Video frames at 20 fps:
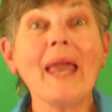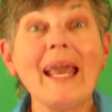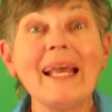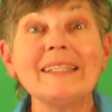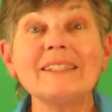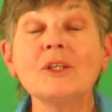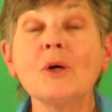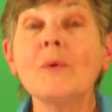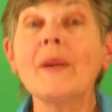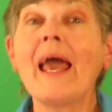
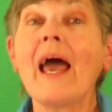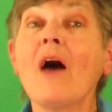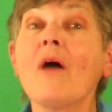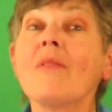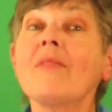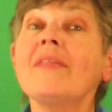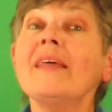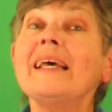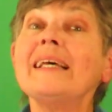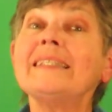Okay, so now
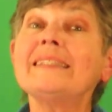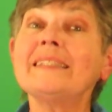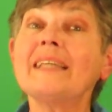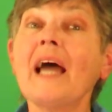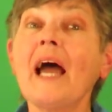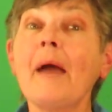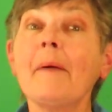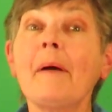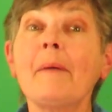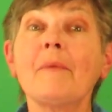this
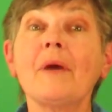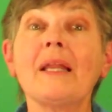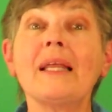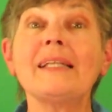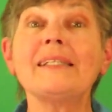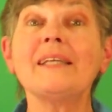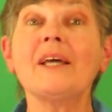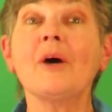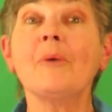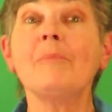time I'm going
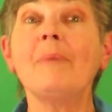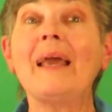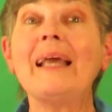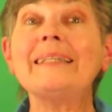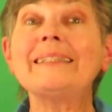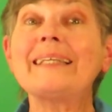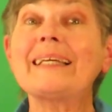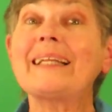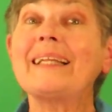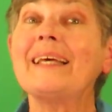to tell
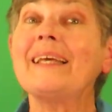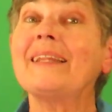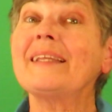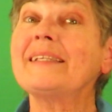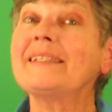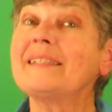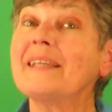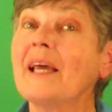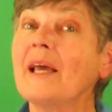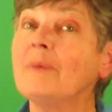basically the
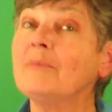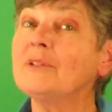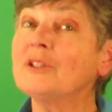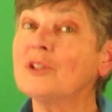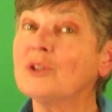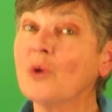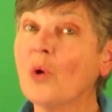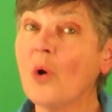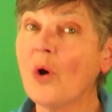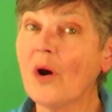same
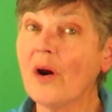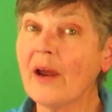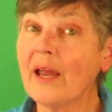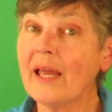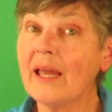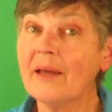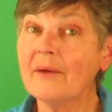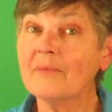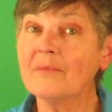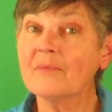
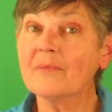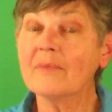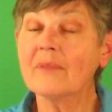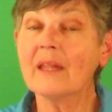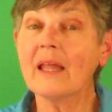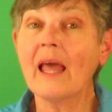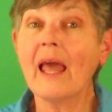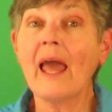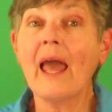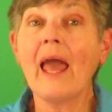story
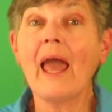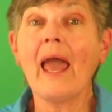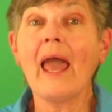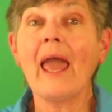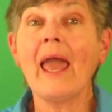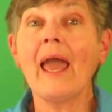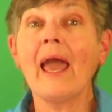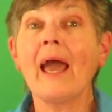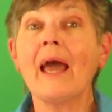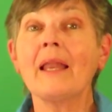
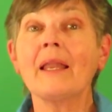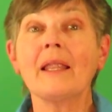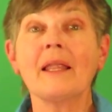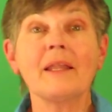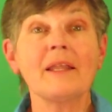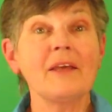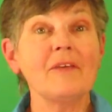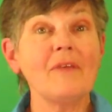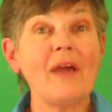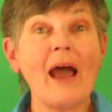and
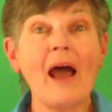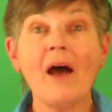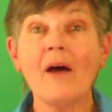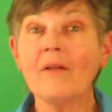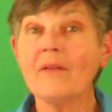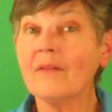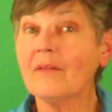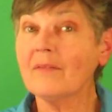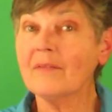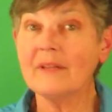leave
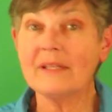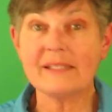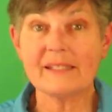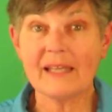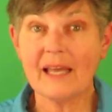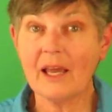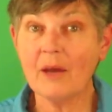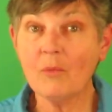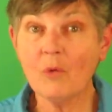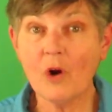out the
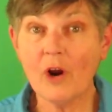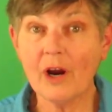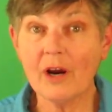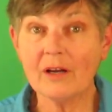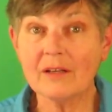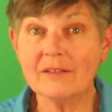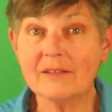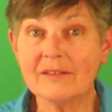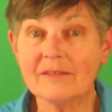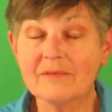same
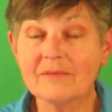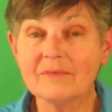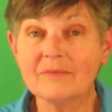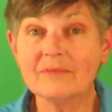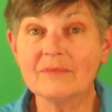words.